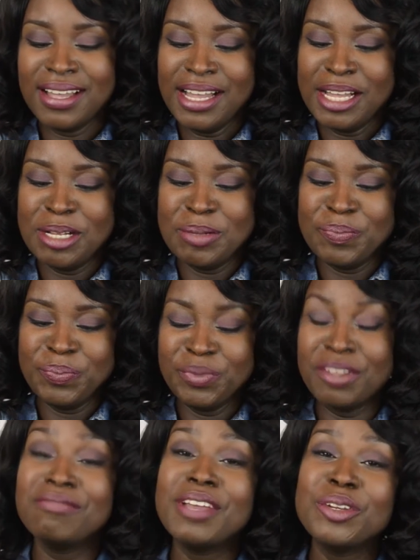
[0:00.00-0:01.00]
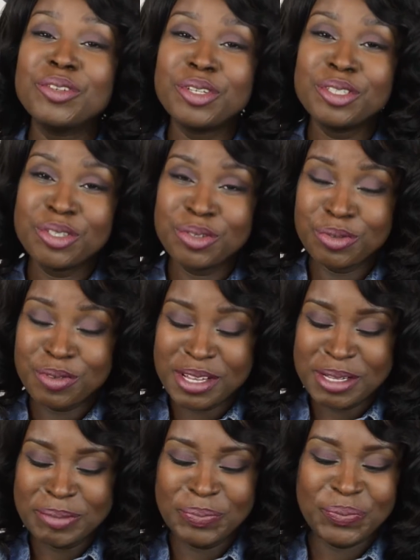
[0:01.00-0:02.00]
the vendor
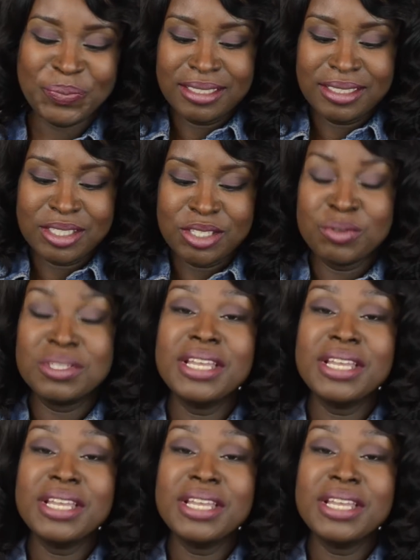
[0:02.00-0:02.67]
to